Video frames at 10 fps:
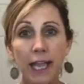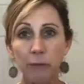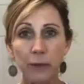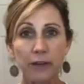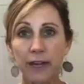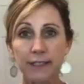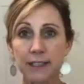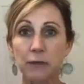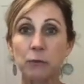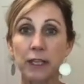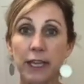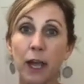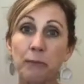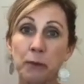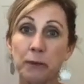wheatgrass can really
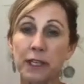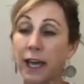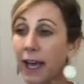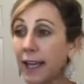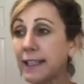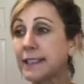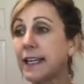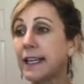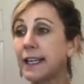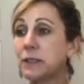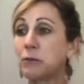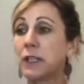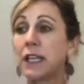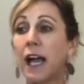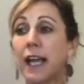help you because it's
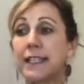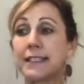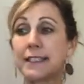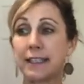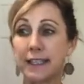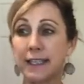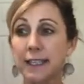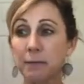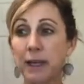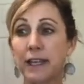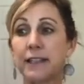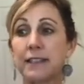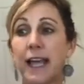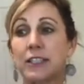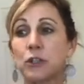really high in selenium and it,
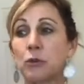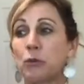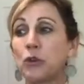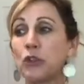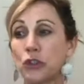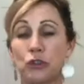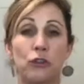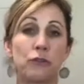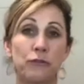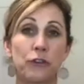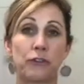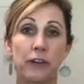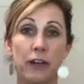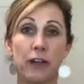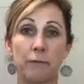that's crucial for
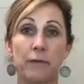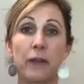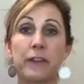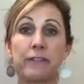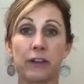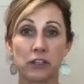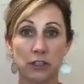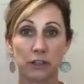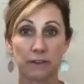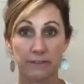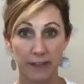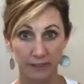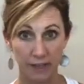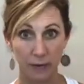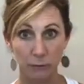um, healthy functioning of the
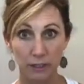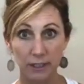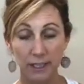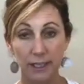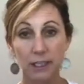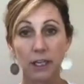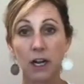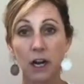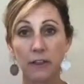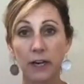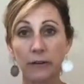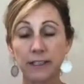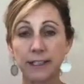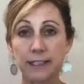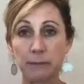thyroid gland. Our
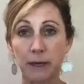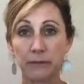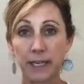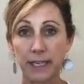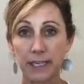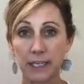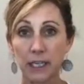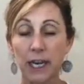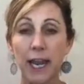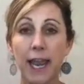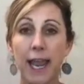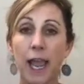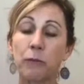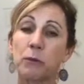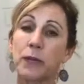thyroid sits about right here.
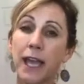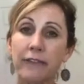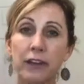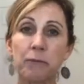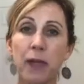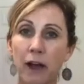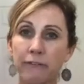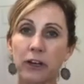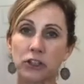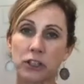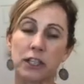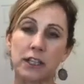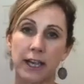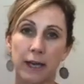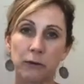And when we have a malfunctioning
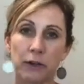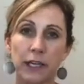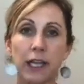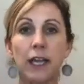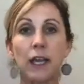thyroid,